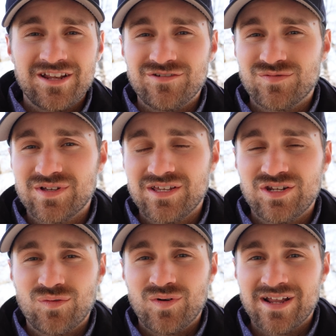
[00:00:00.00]
and you really
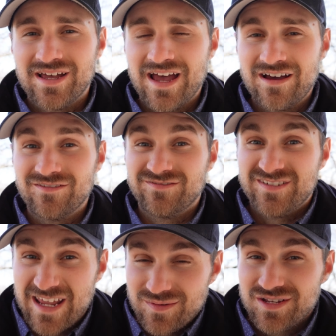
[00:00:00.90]
don't want to have
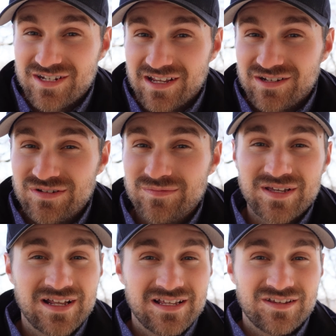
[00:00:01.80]
damage done to it
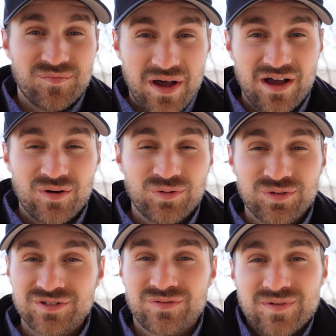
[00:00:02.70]
because of
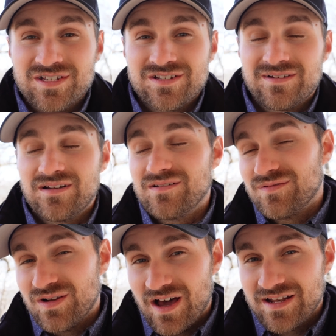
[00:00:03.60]
potholes, which
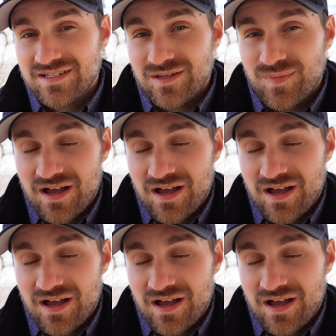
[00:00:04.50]
honestly,